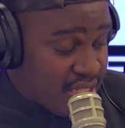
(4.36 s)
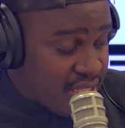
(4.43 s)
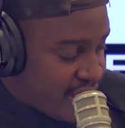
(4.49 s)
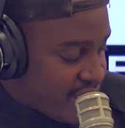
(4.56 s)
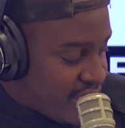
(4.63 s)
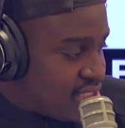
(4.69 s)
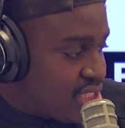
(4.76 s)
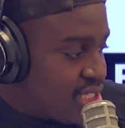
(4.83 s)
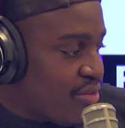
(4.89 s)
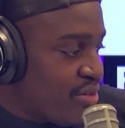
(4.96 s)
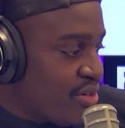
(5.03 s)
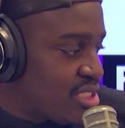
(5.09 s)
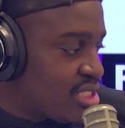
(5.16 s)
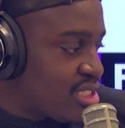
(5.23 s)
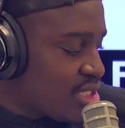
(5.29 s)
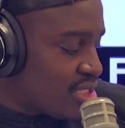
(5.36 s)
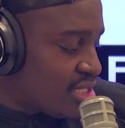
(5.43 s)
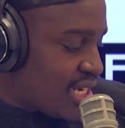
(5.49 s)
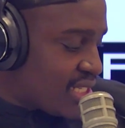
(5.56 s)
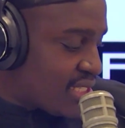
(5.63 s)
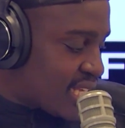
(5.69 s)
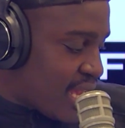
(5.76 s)
There is research
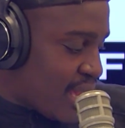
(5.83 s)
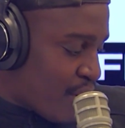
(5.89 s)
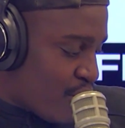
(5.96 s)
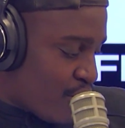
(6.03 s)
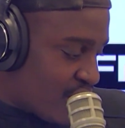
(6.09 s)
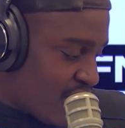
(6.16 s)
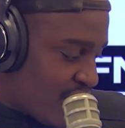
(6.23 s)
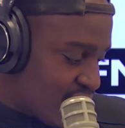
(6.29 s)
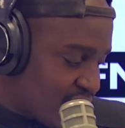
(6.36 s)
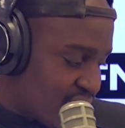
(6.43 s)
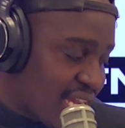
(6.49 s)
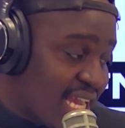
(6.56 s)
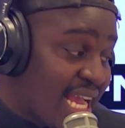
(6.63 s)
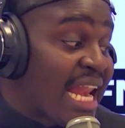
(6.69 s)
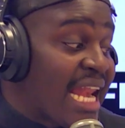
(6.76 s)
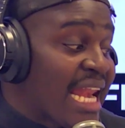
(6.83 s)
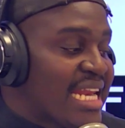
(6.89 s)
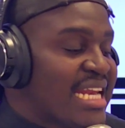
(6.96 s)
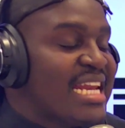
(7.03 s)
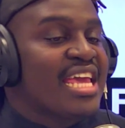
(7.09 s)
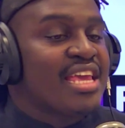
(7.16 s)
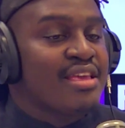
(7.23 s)
that has come out that is
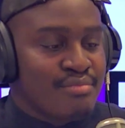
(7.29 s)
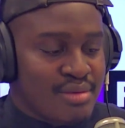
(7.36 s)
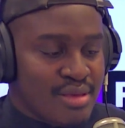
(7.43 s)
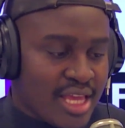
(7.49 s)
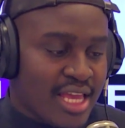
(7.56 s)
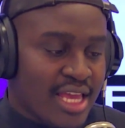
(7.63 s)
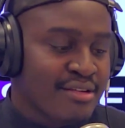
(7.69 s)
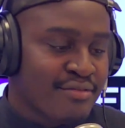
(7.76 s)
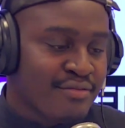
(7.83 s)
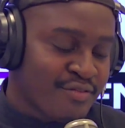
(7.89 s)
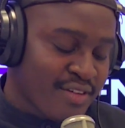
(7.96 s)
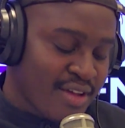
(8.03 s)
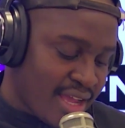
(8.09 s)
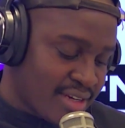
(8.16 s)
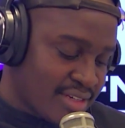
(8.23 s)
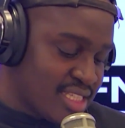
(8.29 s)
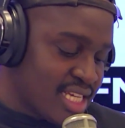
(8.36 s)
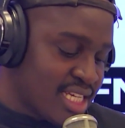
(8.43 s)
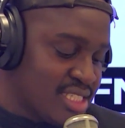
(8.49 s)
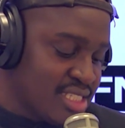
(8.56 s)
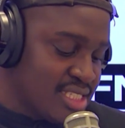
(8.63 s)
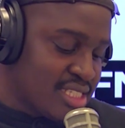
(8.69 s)
claiming, in fact,
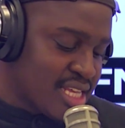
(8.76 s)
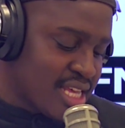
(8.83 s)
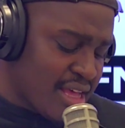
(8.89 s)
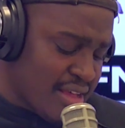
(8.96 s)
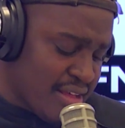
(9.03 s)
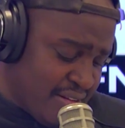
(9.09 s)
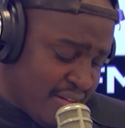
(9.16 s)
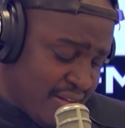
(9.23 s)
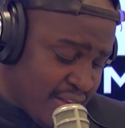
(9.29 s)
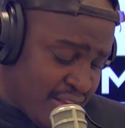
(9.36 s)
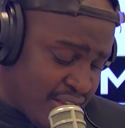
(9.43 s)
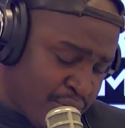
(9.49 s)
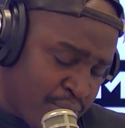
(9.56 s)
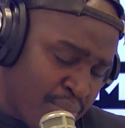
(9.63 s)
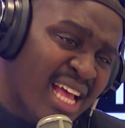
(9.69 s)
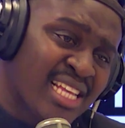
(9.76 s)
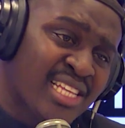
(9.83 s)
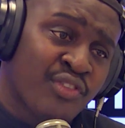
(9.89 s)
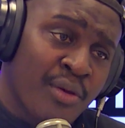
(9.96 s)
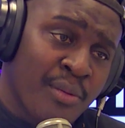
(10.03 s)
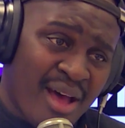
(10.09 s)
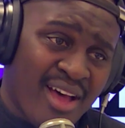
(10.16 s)
that is
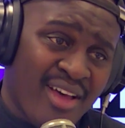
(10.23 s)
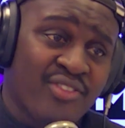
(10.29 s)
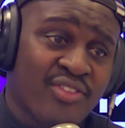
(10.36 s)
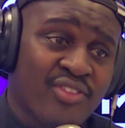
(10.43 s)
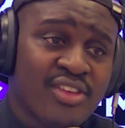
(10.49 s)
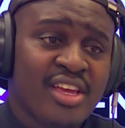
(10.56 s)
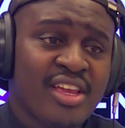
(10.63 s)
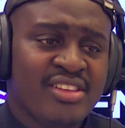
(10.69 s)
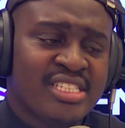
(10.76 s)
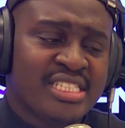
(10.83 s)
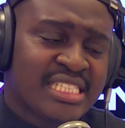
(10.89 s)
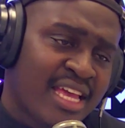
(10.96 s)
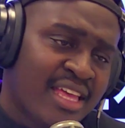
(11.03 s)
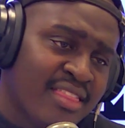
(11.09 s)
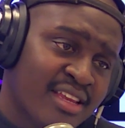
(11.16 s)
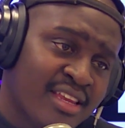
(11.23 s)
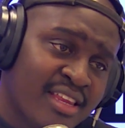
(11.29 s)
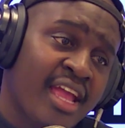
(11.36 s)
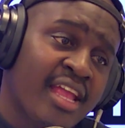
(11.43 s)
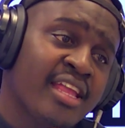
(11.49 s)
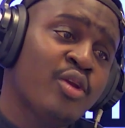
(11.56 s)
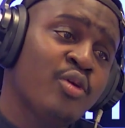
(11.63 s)
blasphemous. It is saying that
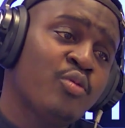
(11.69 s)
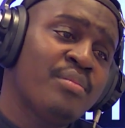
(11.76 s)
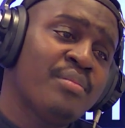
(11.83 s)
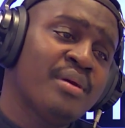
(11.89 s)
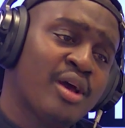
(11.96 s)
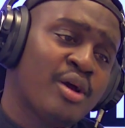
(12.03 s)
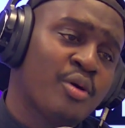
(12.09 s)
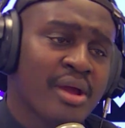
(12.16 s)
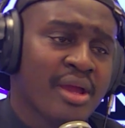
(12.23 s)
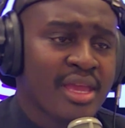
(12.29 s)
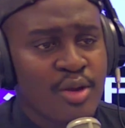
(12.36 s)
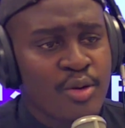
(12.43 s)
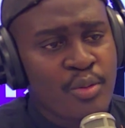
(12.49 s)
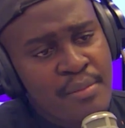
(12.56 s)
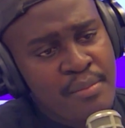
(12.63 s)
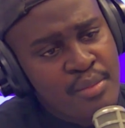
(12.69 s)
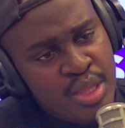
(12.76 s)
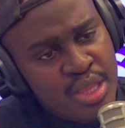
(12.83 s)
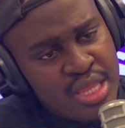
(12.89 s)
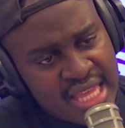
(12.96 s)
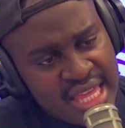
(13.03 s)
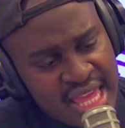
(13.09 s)
Kenyan women are working way more
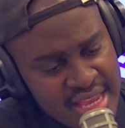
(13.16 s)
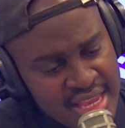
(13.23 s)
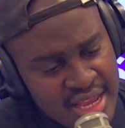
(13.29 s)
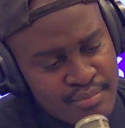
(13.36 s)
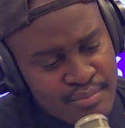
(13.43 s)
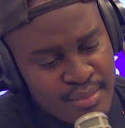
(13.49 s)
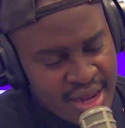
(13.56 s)
than Kenyan men.